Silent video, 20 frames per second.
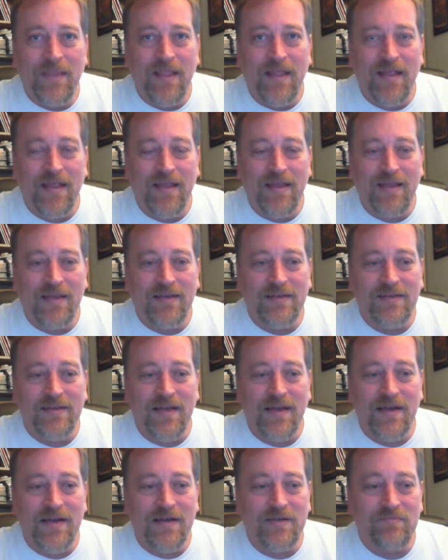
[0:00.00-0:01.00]
and
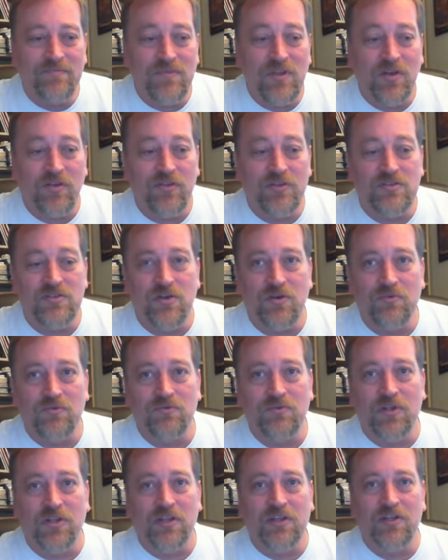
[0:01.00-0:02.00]
there's no
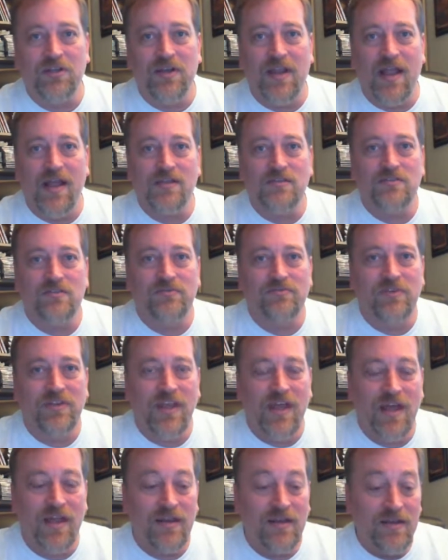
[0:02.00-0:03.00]
really good answer for
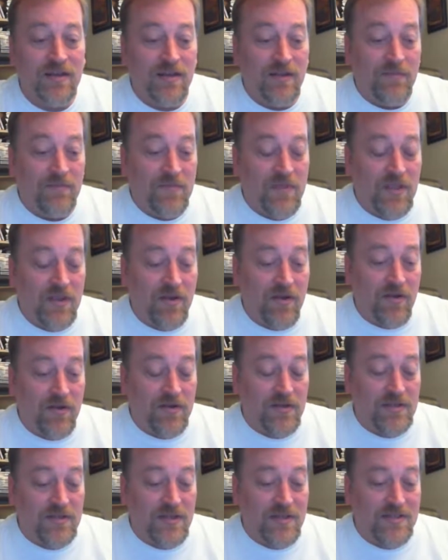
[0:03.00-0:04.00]
that.
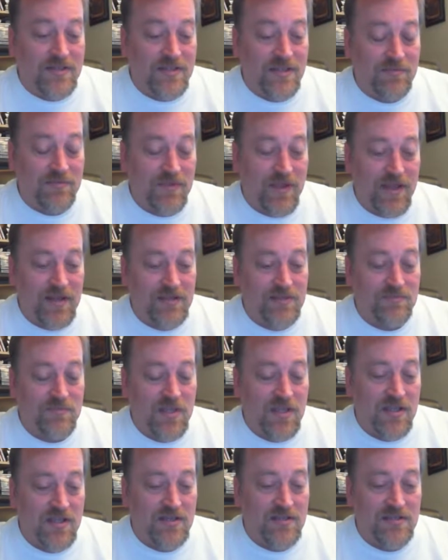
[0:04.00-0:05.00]
It seemed like to
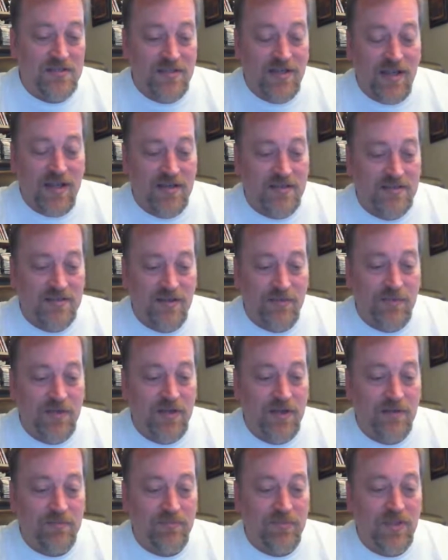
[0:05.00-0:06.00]
me, just to kind of sum it
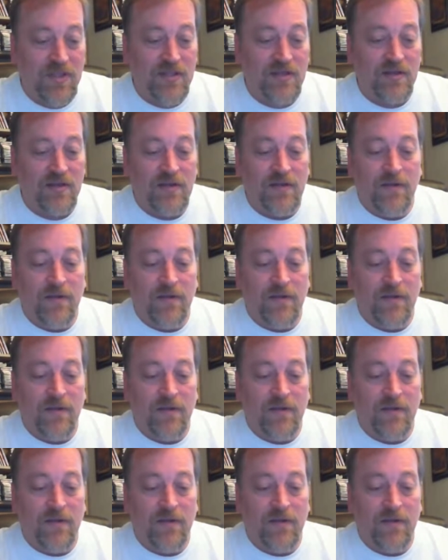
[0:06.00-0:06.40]
up, that